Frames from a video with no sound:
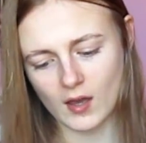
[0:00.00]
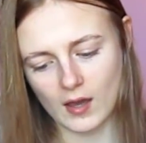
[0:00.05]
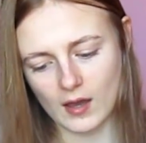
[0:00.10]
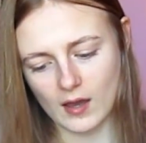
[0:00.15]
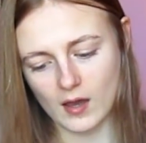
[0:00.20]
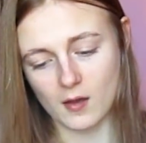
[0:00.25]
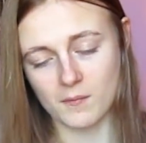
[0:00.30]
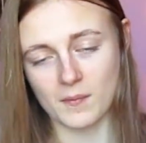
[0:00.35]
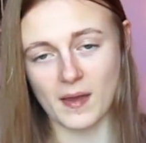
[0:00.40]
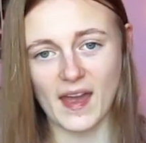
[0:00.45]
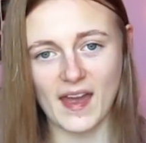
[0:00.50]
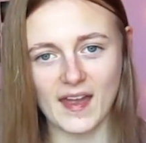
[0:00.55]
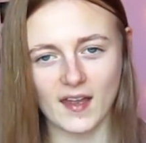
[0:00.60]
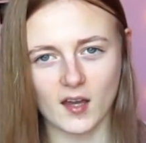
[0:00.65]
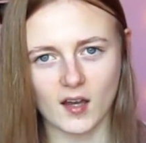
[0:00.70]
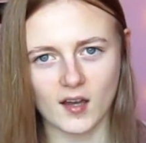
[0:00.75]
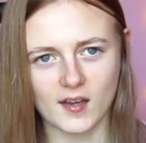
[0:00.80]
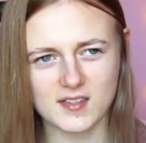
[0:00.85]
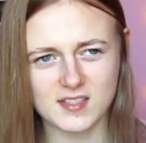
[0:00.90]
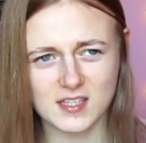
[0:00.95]

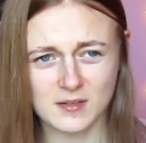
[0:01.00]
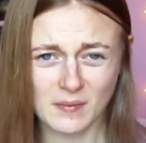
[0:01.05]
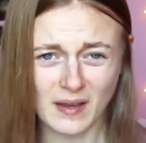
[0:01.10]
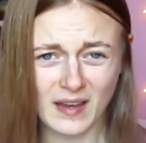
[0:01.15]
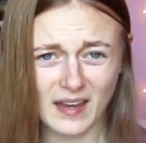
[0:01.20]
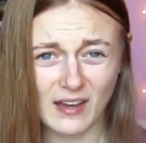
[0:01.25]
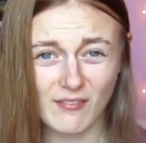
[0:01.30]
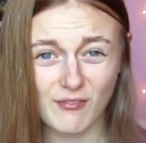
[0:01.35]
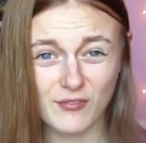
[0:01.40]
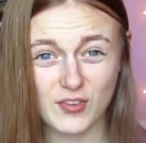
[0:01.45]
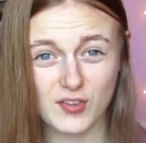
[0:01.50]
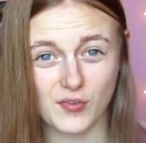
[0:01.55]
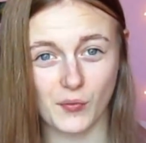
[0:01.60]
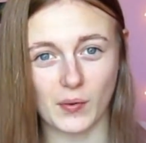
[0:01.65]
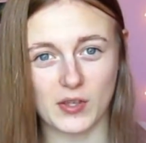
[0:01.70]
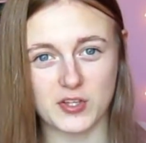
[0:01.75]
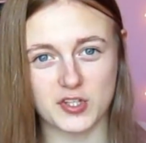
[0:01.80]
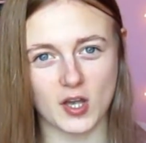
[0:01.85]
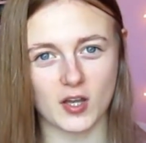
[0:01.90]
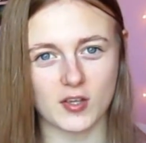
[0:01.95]
Hegarty Maths,
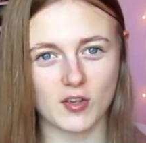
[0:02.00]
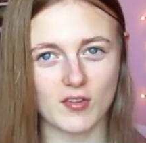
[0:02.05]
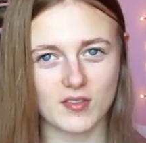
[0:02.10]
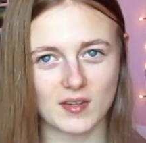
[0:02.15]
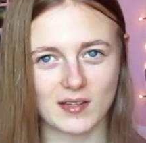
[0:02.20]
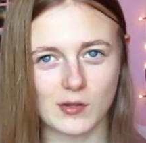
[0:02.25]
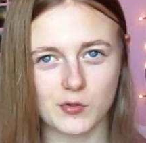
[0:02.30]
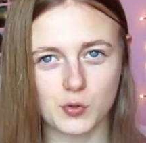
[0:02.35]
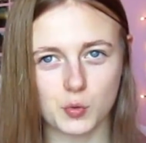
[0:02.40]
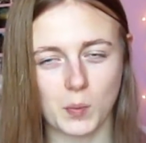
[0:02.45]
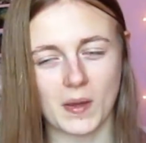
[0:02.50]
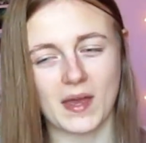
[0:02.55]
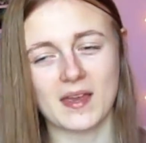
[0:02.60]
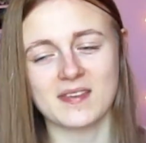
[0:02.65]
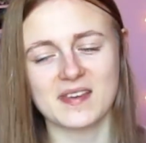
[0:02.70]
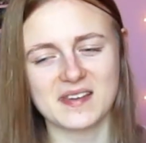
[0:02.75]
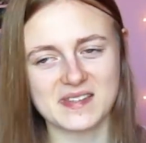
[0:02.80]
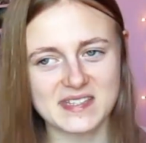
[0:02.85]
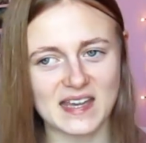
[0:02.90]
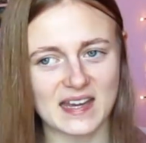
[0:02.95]
which I used a little bit in
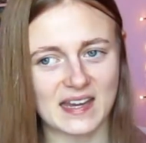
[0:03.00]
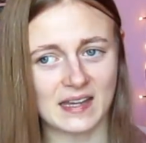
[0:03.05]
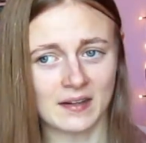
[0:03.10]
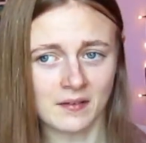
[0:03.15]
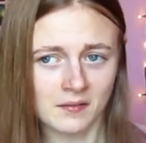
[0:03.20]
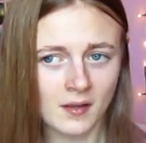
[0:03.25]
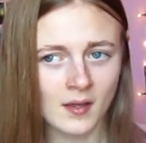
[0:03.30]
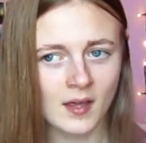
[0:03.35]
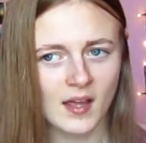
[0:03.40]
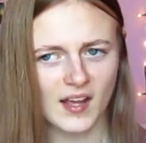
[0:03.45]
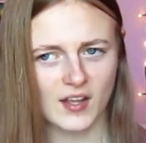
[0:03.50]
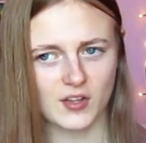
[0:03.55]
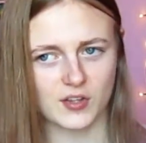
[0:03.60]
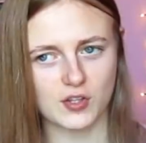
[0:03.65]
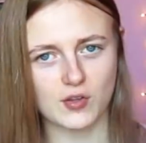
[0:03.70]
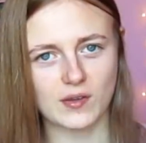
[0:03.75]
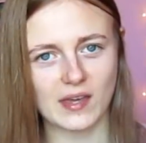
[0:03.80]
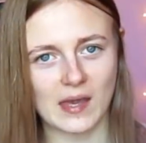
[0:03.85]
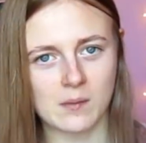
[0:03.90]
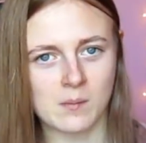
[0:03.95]
year 10,
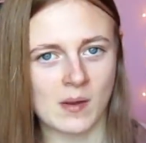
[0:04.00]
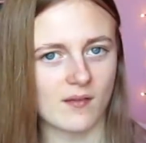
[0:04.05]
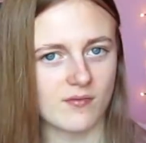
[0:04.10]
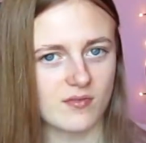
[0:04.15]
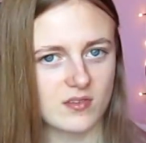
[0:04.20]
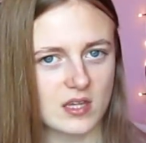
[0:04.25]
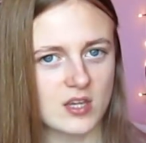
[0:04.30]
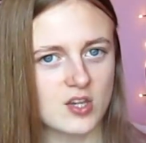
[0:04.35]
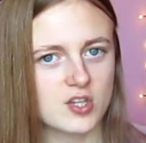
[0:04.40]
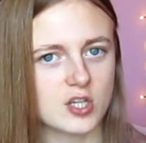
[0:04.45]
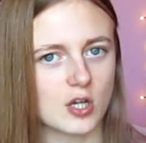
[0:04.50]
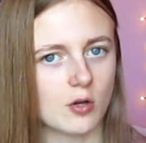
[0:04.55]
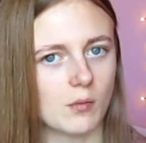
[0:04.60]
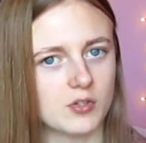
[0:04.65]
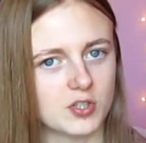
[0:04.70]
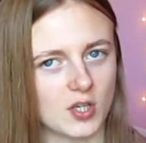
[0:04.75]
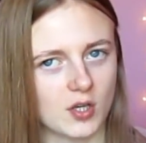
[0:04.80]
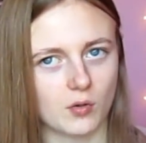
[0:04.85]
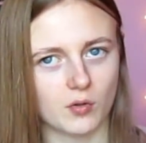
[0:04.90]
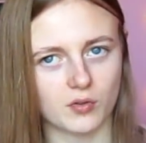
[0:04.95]
UK Maths Teacher,
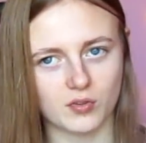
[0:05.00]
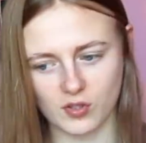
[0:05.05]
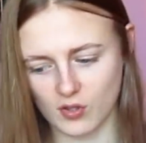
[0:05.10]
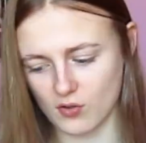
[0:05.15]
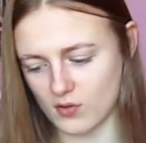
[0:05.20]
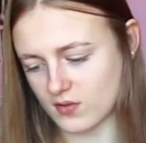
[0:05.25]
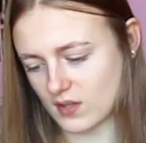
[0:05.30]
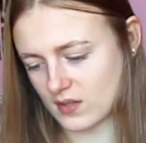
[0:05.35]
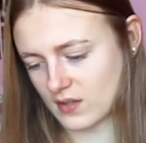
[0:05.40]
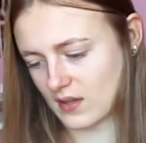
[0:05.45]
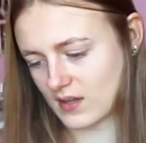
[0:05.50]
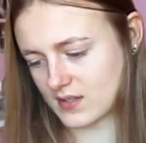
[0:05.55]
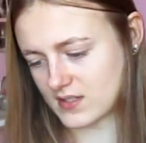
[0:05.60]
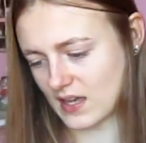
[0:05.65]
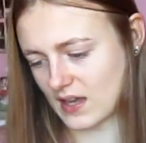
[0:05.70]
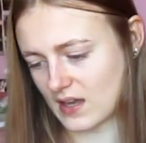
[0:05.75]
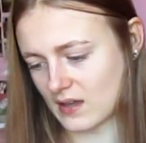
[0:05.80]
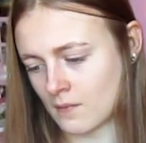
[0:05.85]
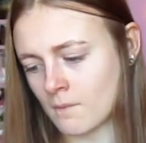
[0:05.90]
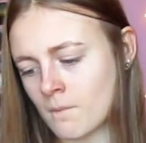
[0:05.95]
which I also used in year
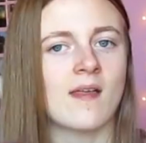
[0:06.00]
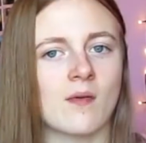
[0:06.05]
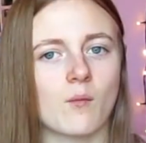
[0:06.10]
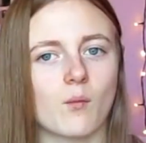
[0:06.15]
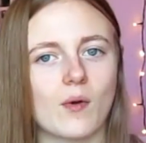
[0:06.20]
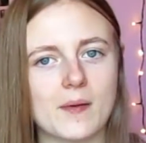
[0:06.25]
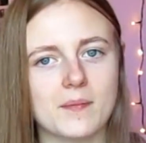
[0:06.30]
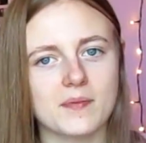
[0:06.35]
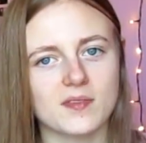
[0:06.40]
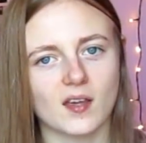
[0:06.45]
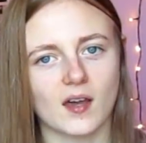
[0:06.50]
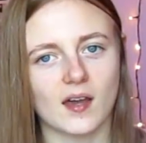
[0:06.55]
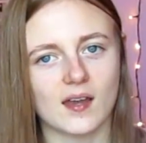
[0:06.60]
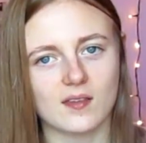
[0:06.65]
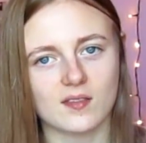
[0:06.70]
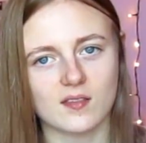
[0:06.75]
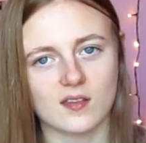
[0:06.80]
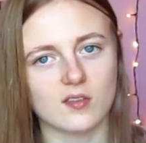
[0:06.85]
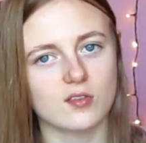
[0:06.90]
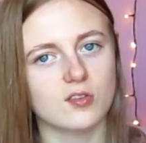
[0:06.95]
10. Then
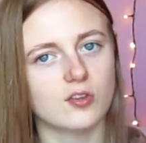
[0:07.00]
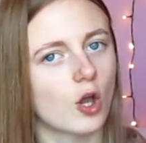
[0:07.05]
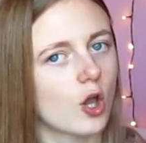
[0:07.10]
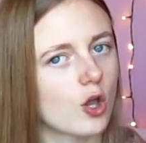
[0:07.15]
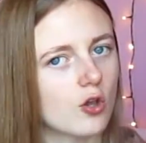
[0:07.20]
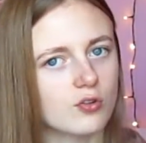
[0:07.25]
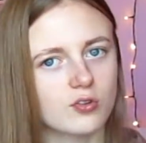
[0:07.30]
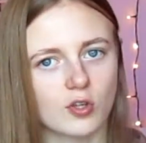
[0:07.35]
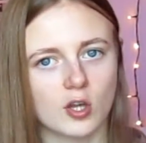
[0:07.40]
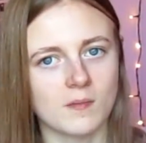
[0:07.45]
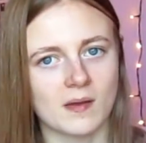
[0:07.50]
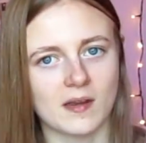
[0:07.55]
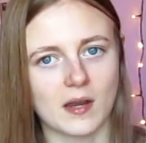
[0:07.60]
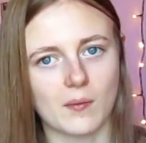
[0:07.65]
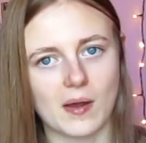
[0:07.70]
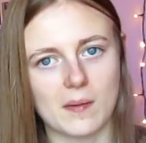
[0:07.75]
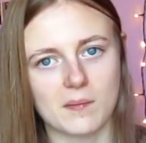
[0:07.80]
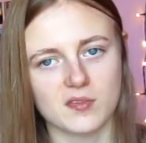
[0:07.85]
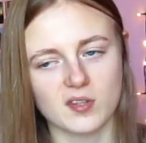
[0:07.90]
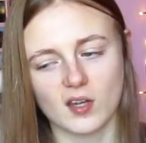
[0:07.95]
websites, there's so many
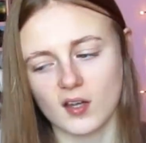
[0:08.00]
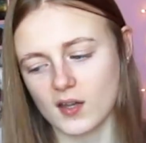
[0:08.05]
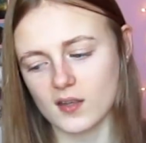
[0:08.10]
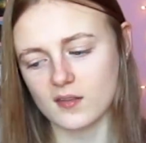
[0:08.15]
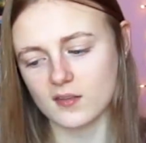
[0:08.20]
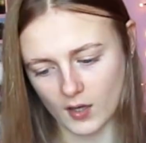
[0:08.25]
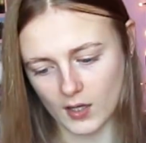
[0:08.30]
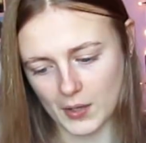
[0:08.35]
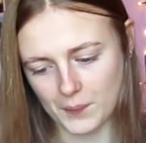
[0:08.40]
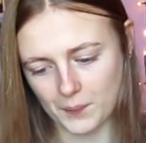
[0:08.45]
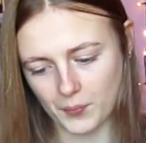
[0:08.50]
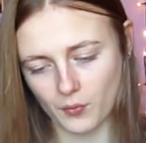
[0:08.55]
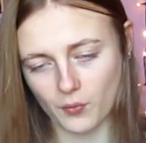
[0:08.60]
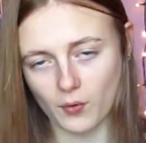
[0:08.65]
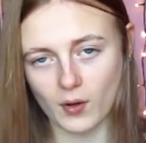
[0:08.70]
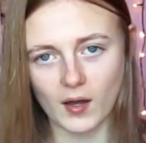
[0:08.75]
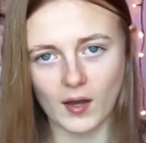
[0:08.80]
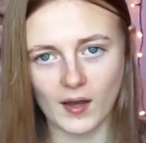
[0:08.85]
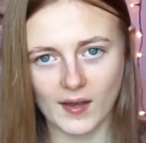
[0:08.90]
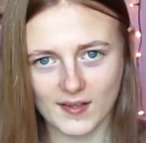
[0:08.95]
websites. A
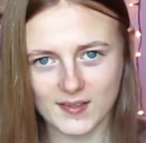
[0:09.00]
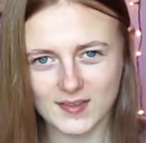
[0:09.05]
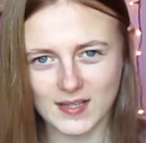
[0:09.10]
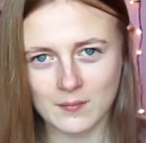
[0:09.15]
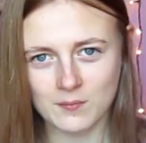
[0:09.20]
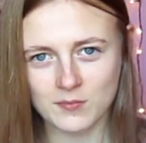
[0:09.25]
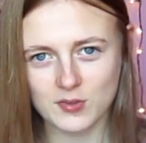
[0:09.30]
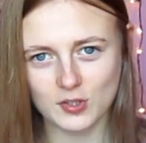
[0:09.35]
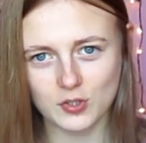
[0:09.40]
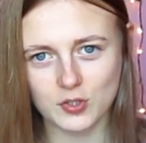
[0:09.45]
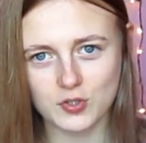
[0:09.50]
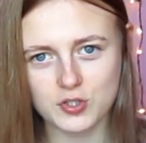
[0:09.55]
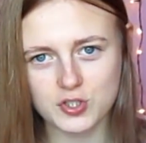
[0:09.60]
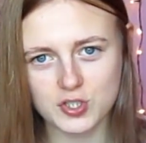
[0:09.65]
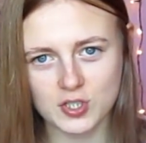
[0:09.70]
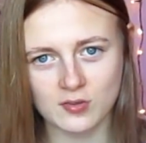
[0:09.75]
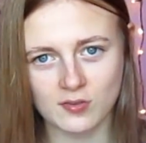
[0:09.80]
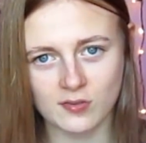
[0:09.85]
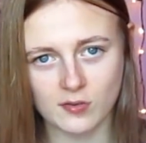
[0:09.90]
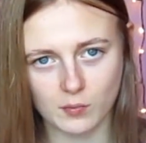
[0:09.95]
couple are Exam
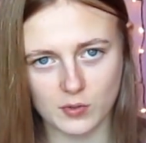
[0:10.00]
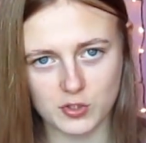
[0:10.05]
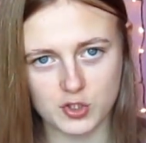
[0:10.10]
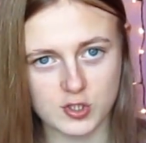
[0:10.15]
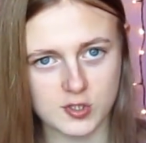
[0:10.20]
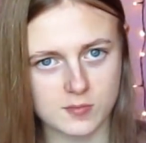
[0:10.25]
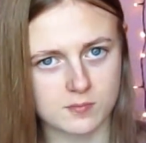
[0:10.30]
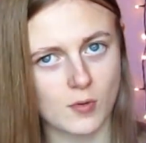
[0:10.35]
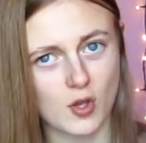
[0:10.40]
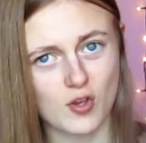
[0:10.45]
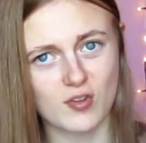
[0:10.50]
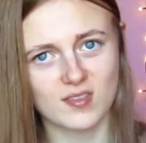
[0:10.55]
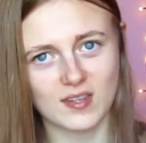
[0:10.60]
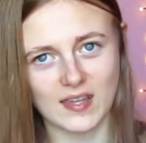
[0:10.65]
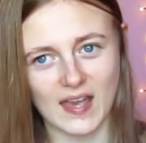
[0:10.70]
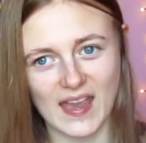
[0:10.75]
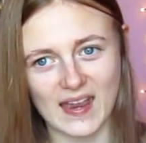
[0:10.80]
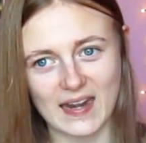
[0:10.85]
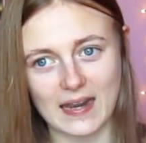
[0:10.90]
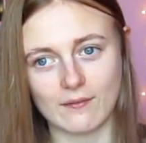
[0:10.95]
Solutions, which is mostly
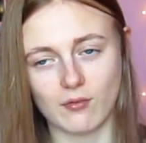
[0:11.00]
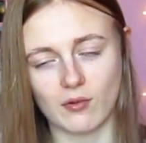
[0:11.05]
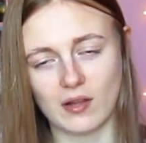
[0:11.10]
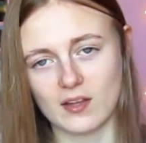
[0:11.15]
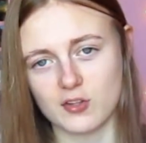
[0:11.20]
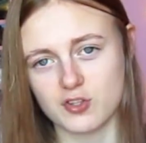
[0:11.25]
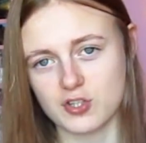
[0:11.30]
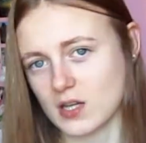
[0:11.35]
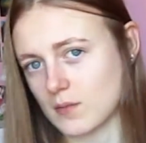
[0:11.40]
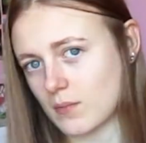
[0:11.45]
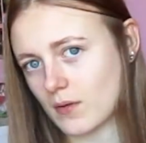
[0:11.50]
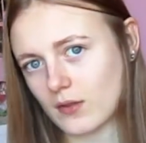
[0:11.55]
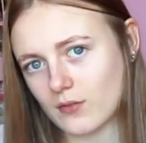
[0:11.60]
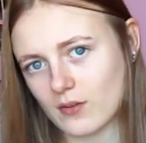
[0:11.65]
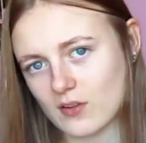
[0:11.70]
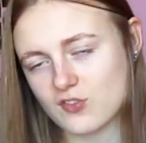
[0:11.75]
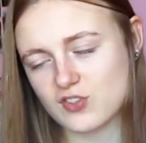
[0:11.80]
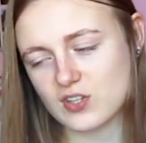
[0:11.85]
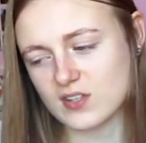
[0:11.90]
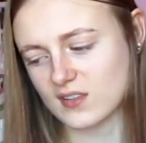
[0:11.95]
A level actually, but there
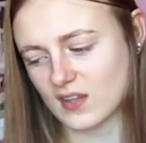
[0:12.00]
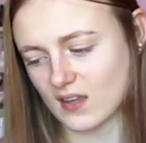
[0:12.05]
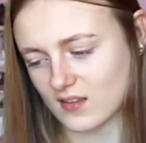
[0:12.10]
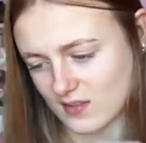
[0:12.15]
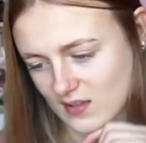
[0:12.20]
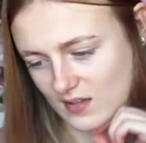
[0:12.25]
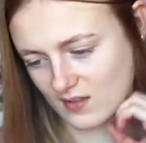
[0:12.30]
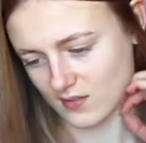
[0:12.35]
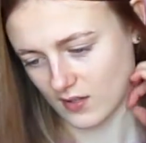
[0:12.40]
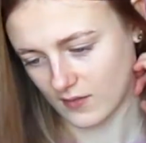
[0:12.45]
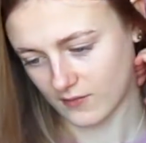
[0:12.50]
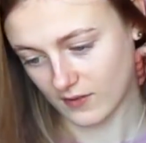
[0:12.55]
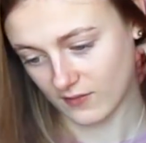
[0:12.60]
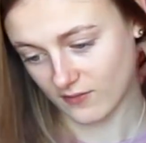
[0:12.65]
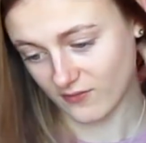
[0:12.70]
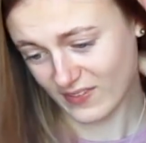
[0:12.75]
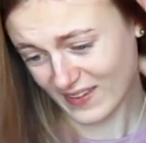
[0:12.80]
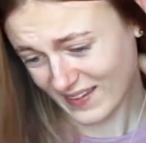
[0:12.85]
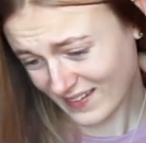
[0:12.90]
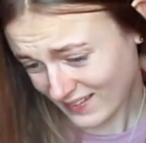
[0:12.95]
is GCSE stuff, I
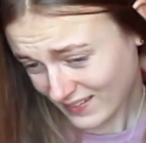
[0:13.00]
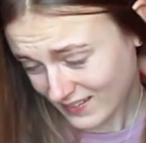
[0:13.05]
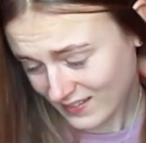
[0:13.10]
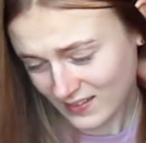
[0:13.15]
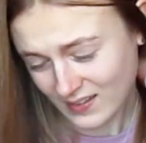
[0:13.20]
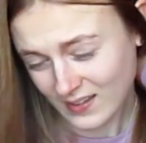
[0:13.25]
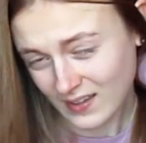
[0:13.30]
think.